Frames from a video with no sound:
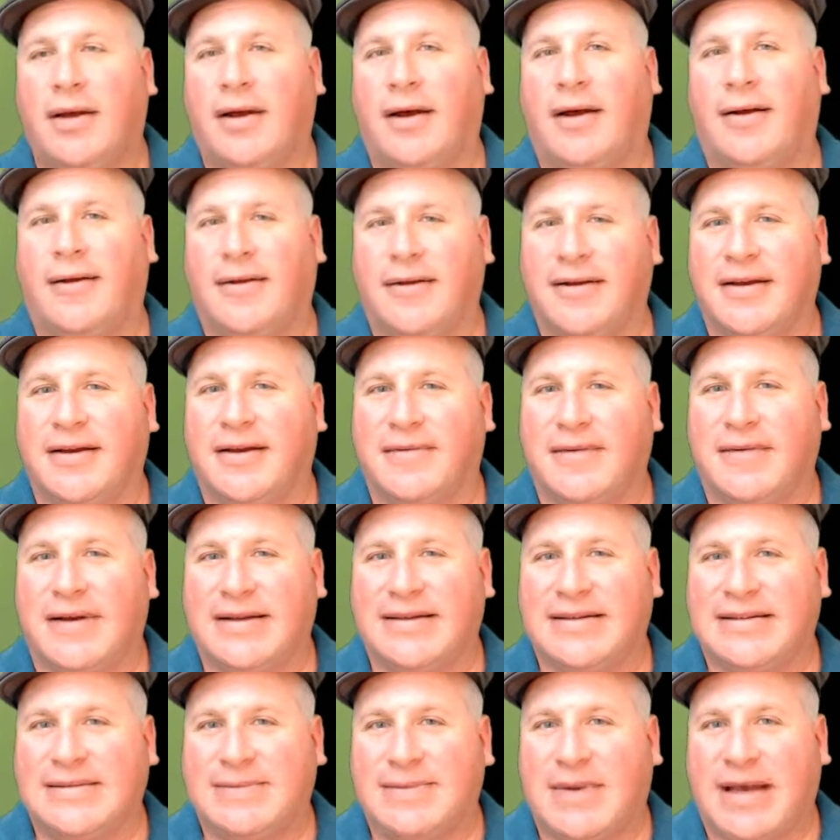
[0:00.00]
I'll get
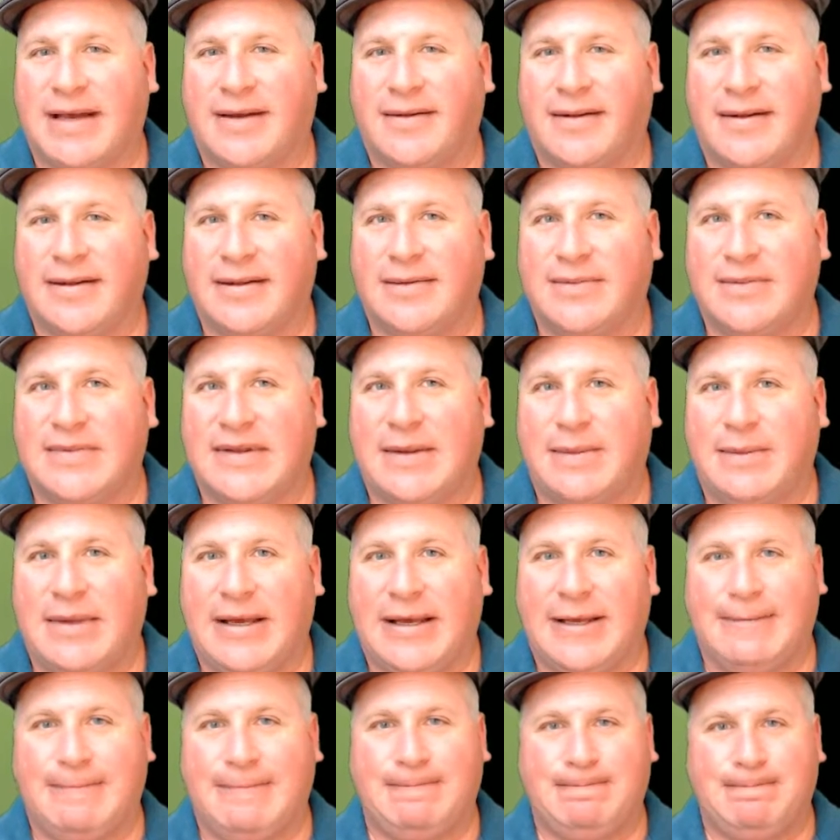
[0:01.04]
around to spackling them
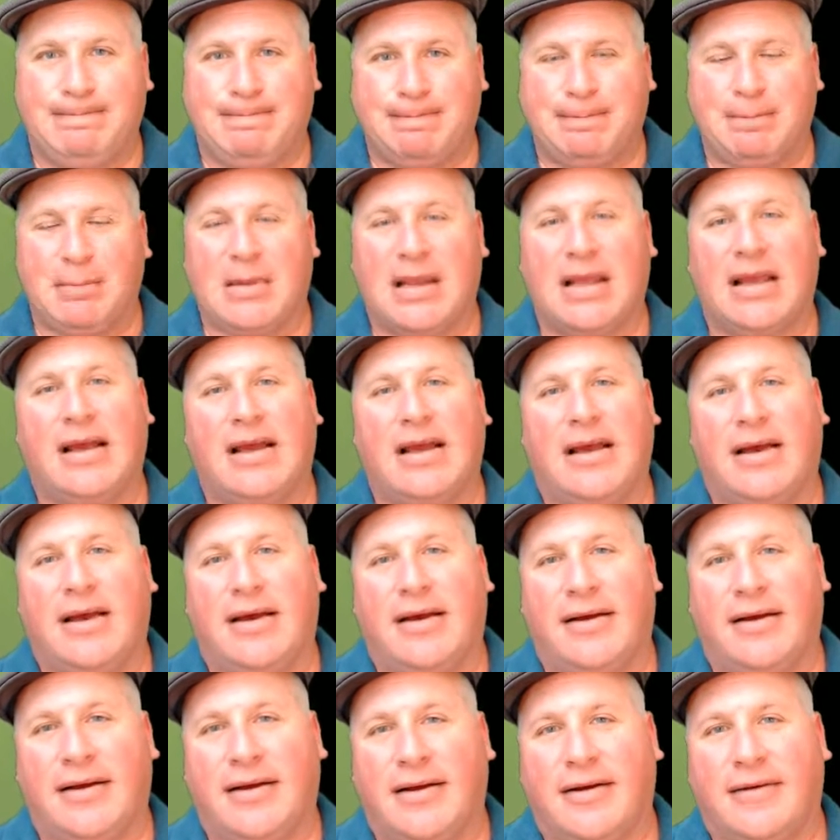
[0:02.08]
someday.
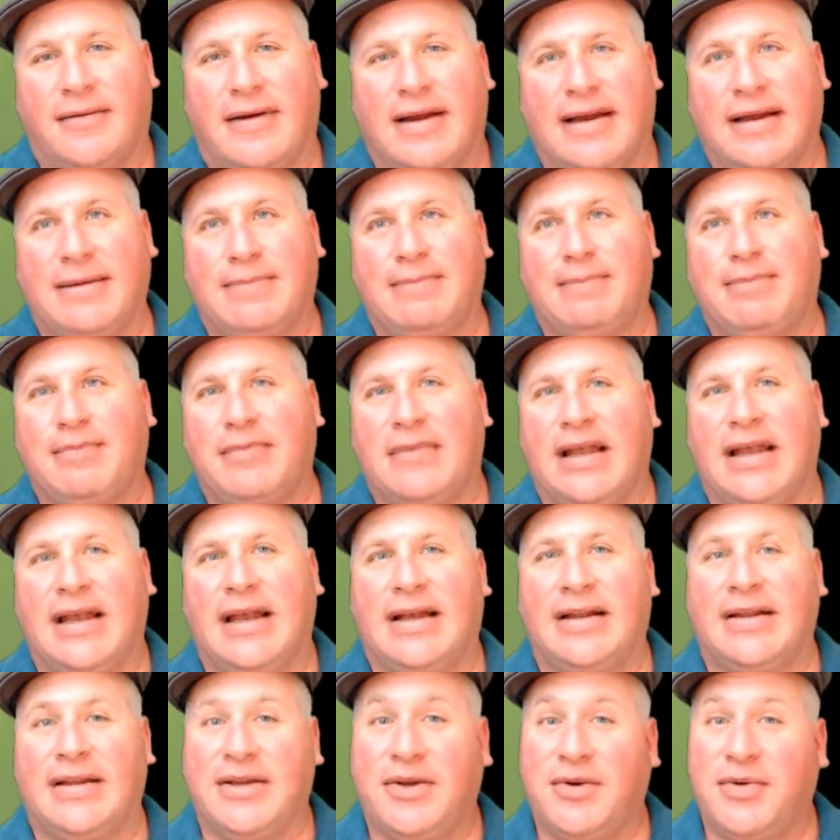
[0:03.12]
All right.
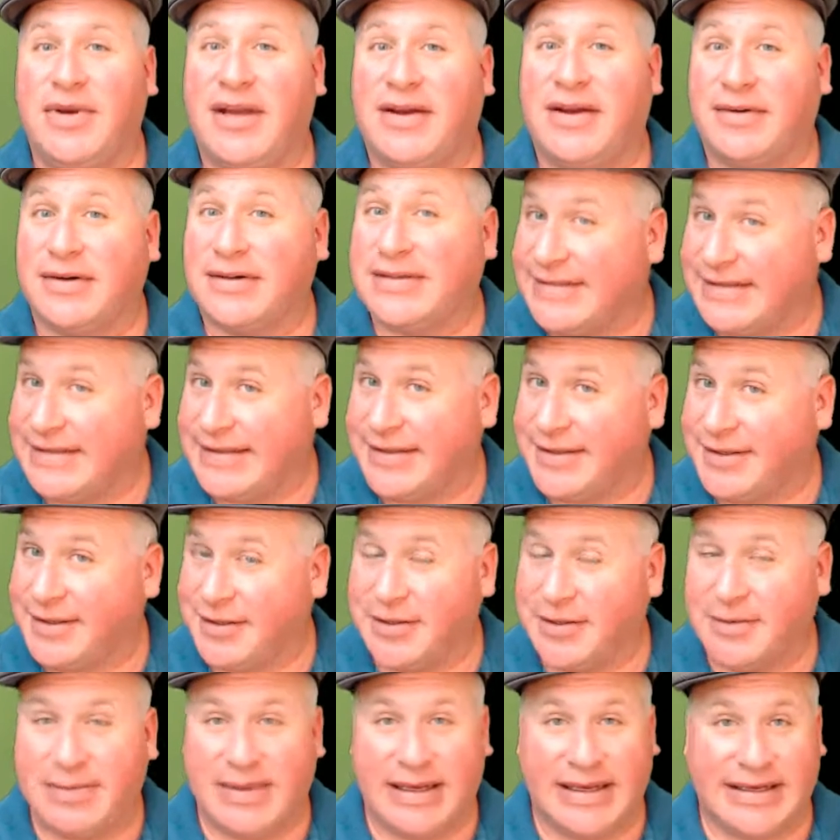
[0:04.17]
And you never see
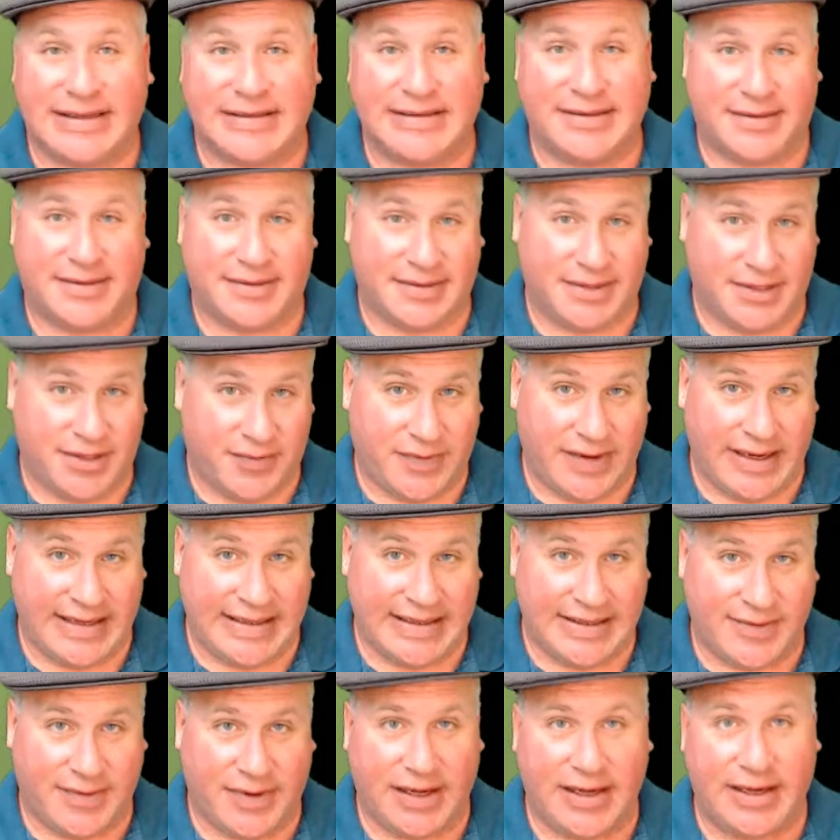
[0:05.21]
her because there's a green
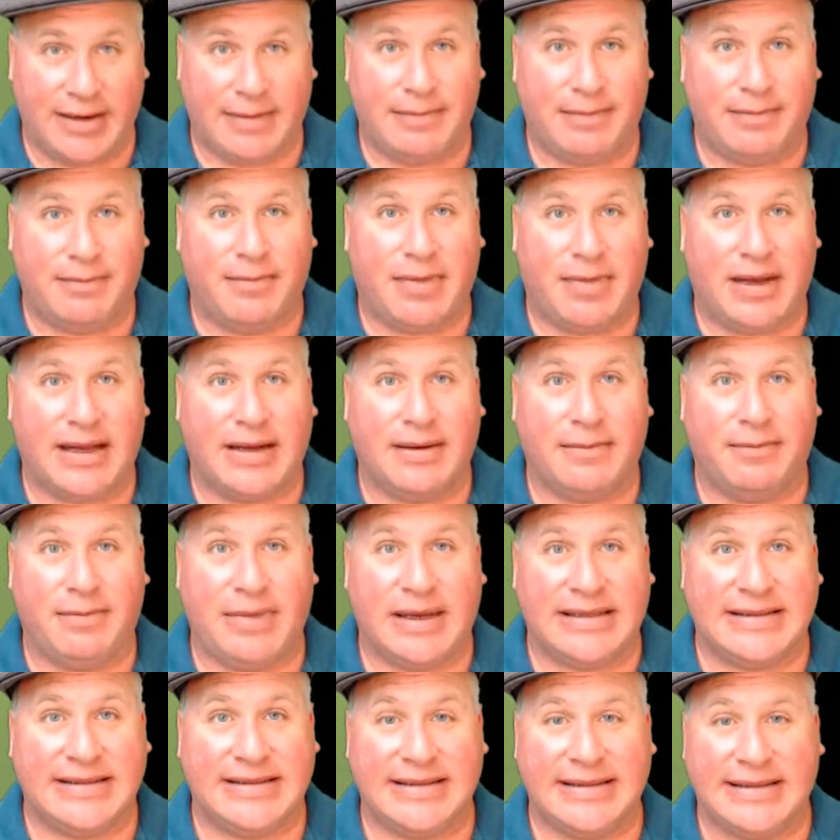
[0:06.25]
screen, but
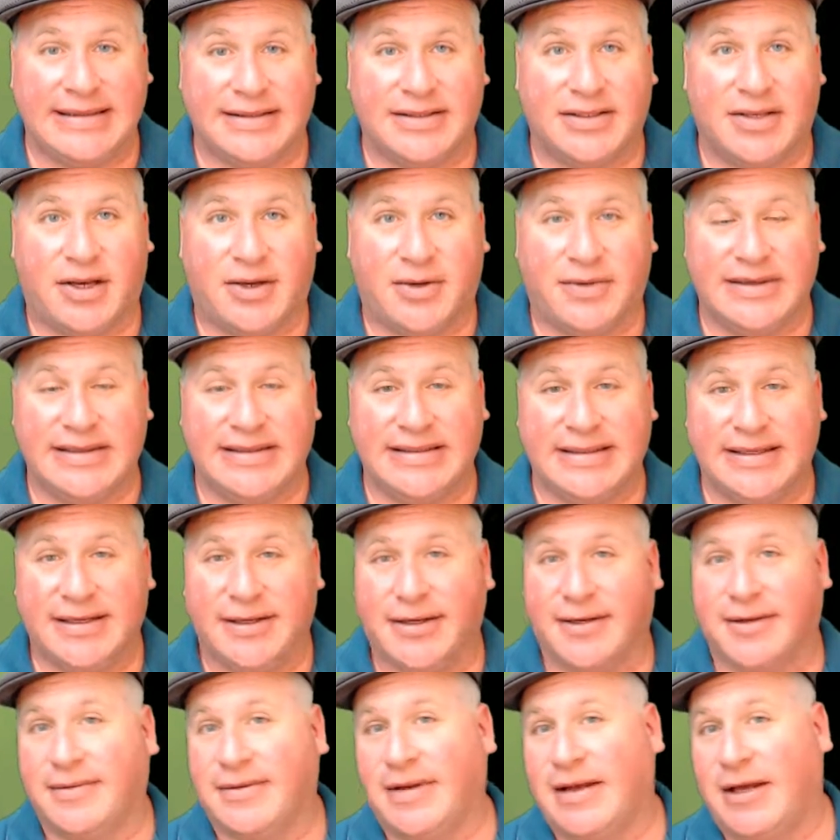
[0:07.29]
Betsy is always
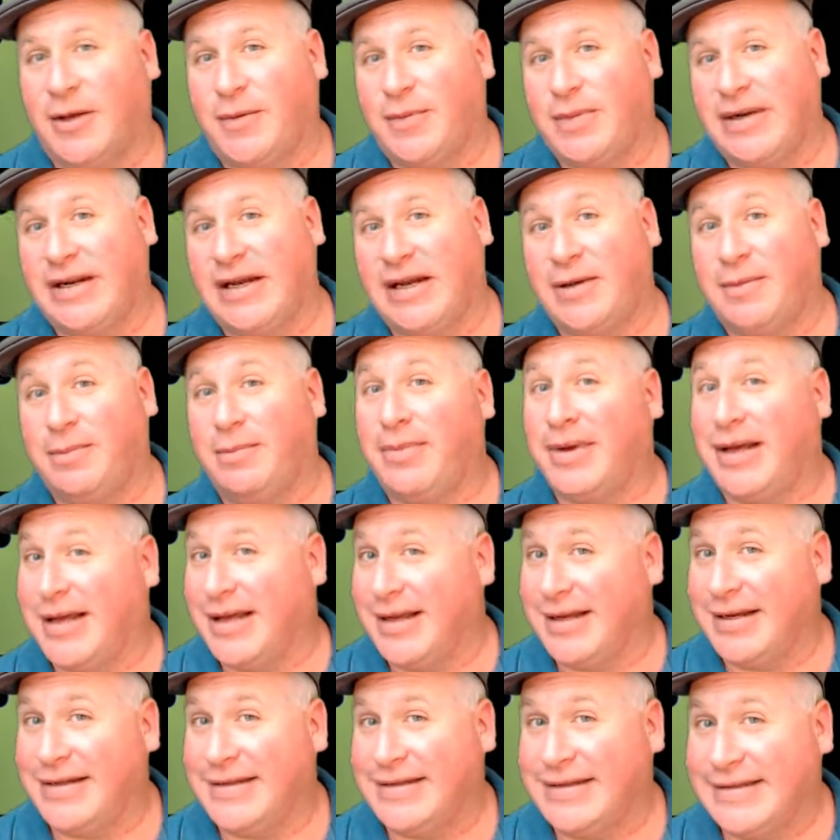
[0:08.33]
here helping out
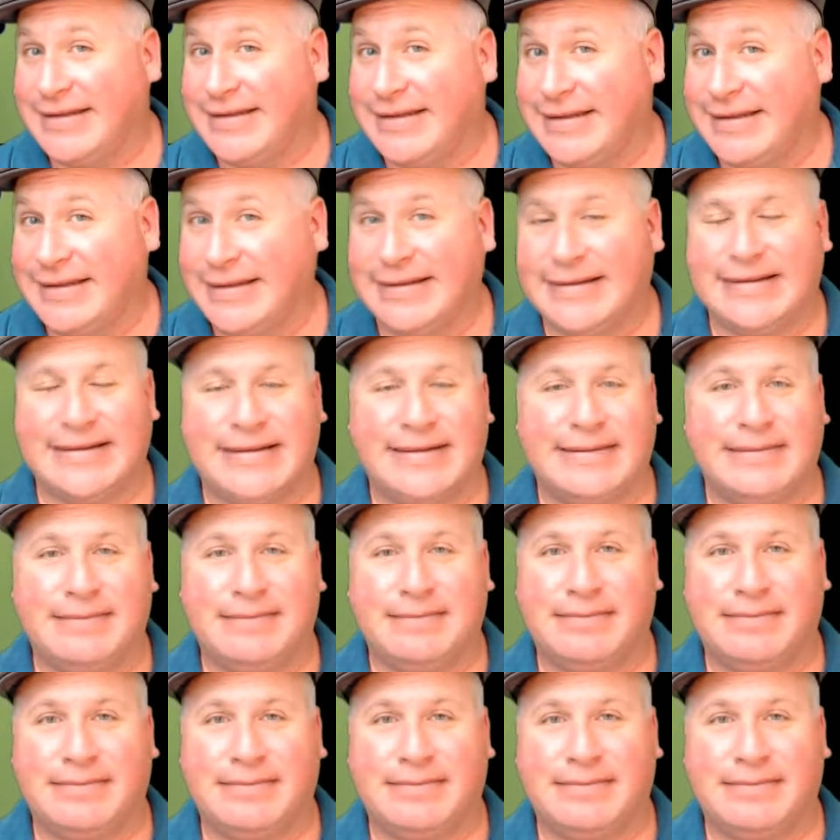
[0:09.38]
behind the scenes.